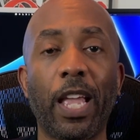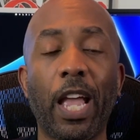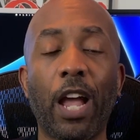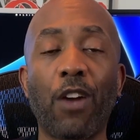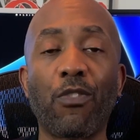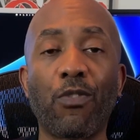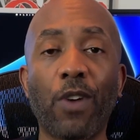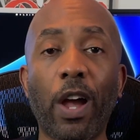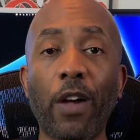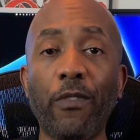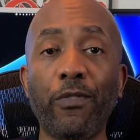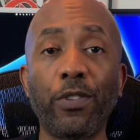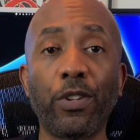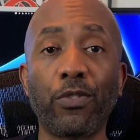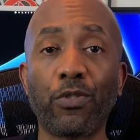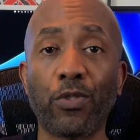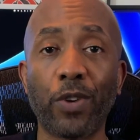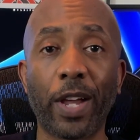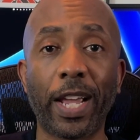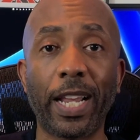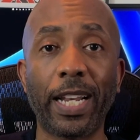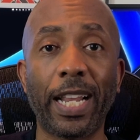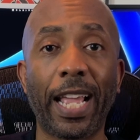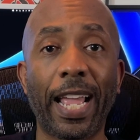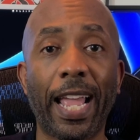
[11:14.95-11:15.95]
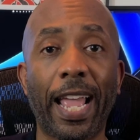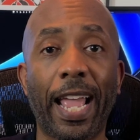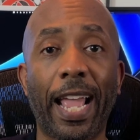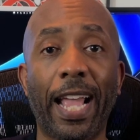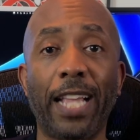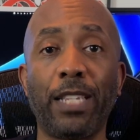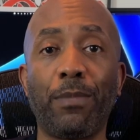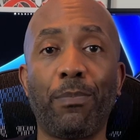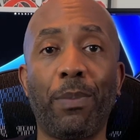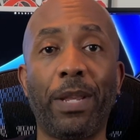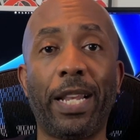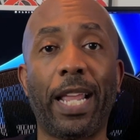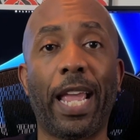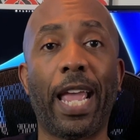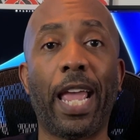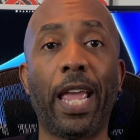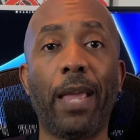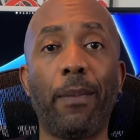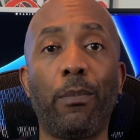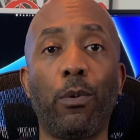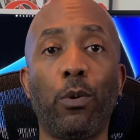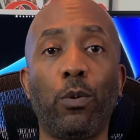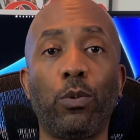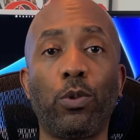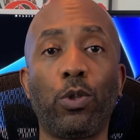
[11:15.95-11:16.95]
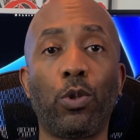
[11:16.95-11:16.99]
And Ralph Lauren has been able